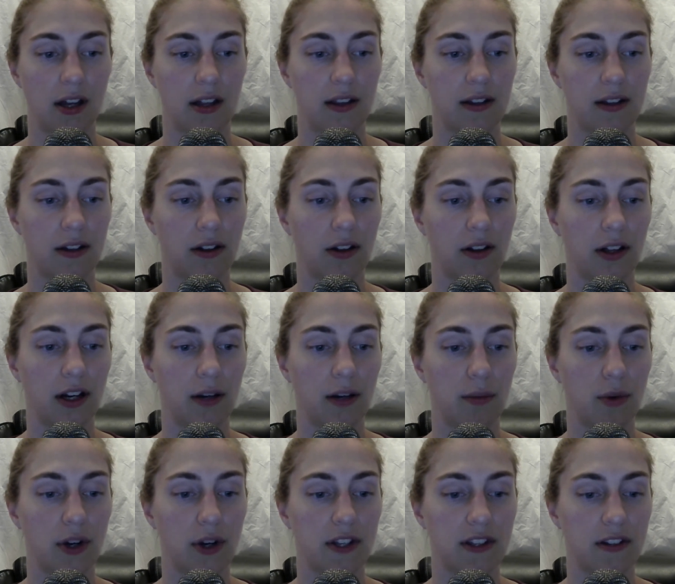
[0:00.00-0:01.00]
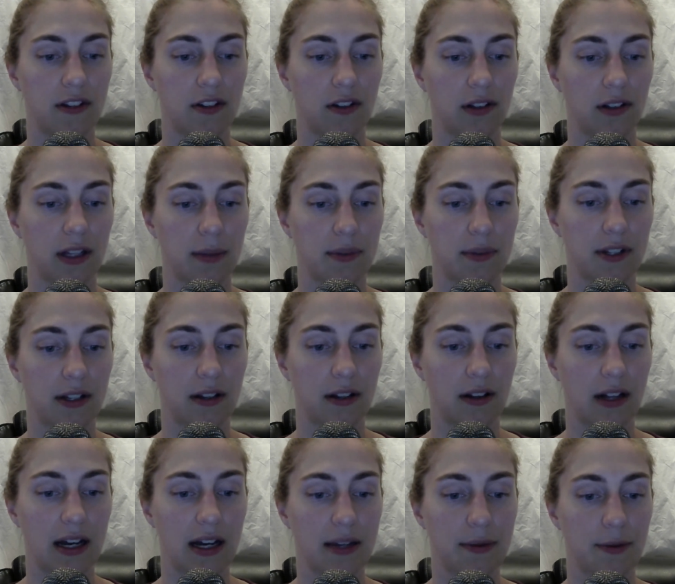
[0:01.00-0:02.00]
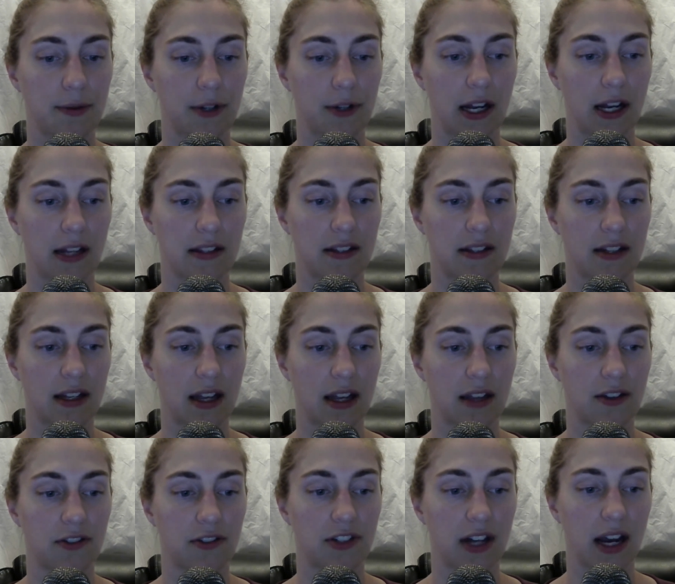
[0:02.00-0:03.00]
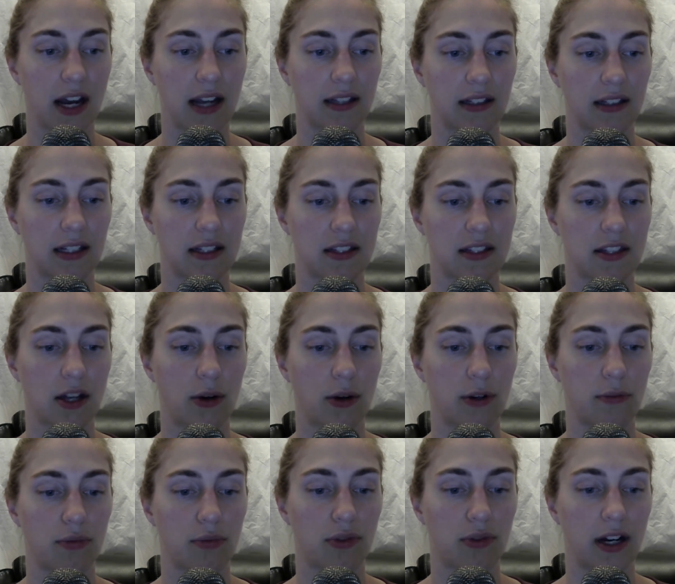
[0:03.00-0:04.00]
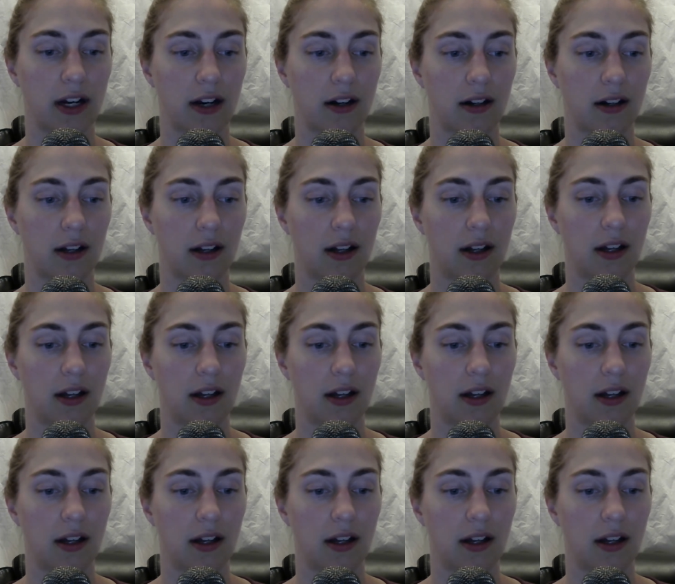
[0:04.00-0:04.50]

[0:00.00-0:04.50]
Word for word: Then Claire moistened her lips and clasped her hands together tightly as though in prayer,